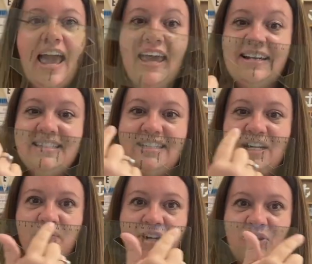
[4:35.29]
and a
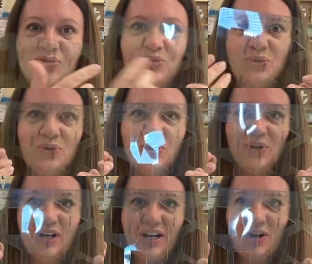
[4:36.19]
centimeters ruler
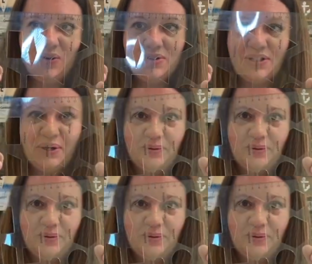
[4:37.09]
on it also.